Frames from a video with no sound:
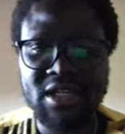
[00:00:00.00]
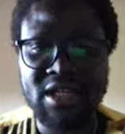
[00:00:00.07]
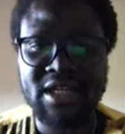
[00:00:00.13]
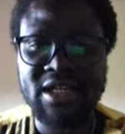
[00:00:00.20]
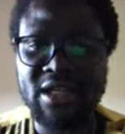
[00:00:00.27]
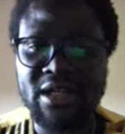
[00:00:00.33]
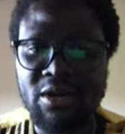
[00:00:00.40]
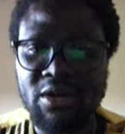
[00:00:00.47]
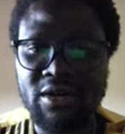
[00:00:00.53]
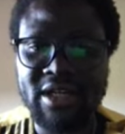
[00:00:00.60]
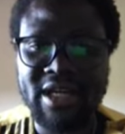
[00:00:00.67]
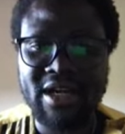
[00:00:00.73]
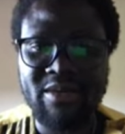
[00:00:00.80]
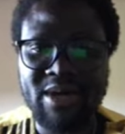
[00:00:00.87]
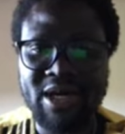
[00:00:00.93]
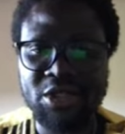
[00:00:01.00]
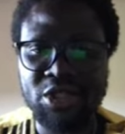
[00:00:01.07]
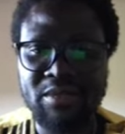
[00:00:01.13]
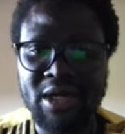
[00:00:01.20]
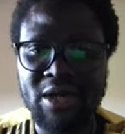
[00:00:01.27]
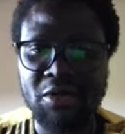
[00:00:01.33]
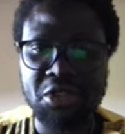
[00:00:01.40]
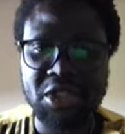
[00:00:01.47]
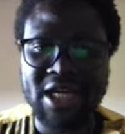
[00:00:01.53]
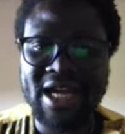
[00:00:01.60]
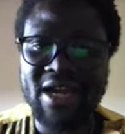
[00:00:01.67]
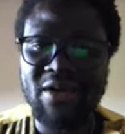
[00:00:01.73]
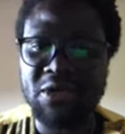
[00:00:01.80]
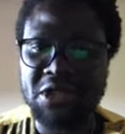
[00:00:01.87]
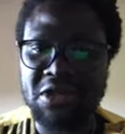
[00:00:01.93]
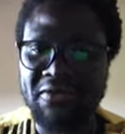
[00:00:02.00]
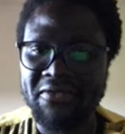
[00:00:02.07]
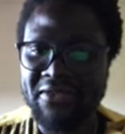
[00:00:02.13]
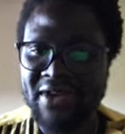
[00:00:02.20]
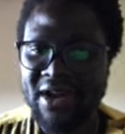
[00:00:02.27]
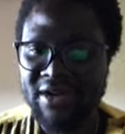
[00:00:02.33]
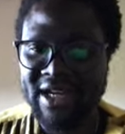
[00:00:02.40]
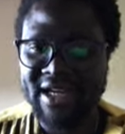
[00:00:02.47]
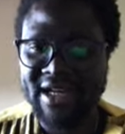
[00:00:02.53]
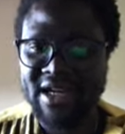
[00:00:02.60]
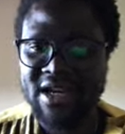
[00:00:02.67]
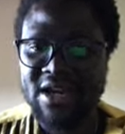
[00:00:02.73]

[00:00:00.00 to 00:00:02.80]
in the Lord Yahweh Hashem Yahushai and was confounded,